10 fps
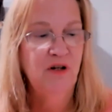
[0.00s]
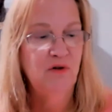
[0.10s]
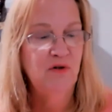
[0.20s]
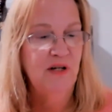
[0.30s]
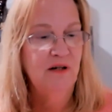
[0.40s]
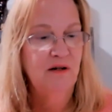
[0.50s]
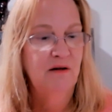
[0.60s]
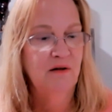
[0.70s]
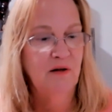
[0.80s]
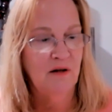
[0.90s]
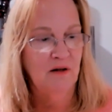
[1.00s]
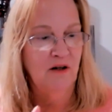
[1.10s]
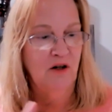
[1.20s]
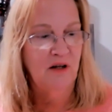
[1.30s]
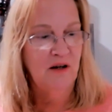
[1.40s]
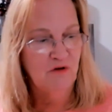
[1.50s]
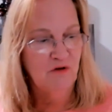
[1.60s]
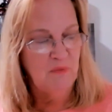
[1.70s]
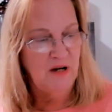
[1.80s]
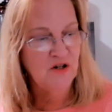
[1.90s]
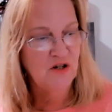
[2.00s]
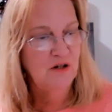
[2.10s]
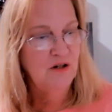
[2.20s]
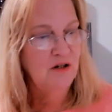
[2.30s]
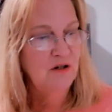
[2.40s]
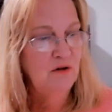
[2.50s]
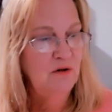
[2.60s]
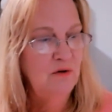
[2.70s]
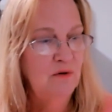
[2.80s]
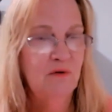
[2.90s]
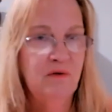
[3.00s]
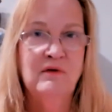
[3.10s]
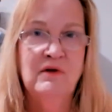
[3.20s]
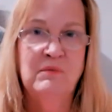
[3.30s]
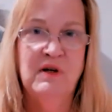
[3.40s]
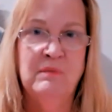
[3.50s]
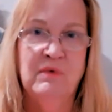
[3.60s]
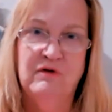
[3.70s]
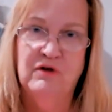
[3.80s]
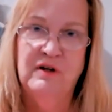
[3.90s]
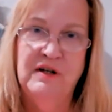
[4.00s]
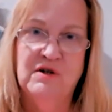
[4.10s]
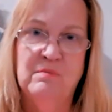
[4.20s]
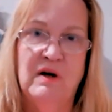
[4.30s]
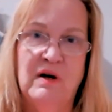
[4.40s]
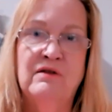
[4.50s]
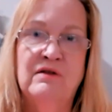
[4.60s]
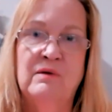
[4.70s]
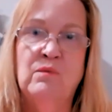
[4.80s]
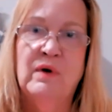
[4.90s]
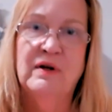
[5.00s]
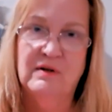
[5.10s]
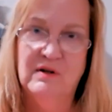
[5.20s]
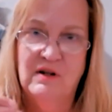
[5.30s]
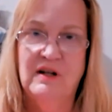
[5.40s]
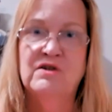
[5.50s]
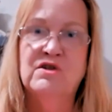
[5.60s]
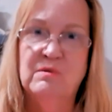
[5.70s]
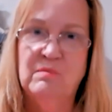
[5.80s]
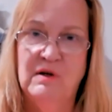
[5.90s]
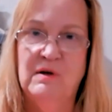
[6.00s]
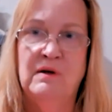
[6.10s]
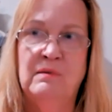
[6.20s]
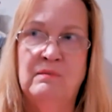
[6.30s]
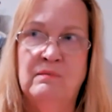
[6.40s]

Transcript: you send a little information to the people for each month and what things to be